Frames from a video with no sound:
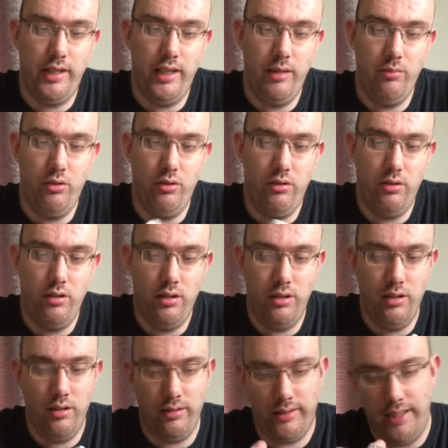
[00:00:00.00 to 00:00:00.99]
anymore.
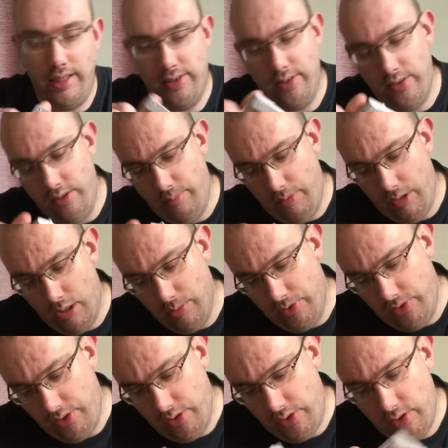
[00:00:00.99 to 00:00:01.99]
I'm guessing the bulbs
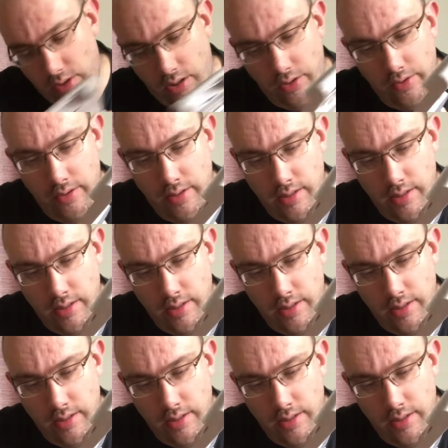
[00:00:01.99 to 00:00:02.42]
have just gone.